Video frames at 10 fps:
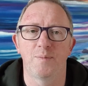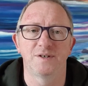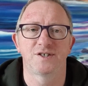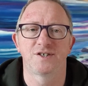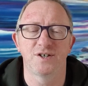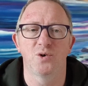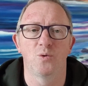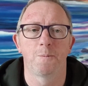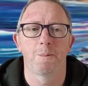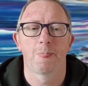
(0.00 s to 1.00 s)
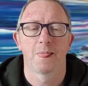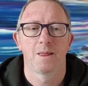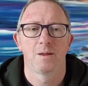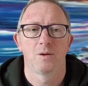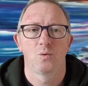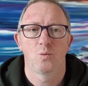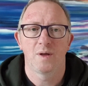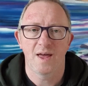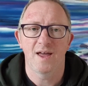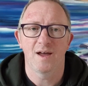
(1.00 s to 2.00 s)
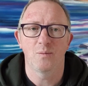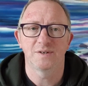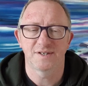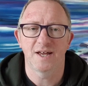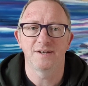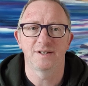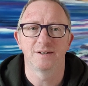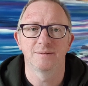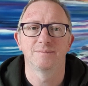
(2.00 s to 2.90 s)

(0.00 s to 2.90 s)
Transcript: but still we're here and we're standing.